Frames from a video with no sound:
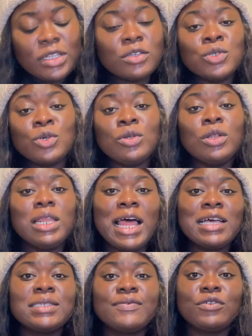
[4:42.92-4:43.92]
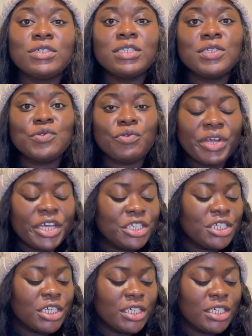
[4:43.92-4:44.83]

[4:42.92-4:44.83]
So last for this range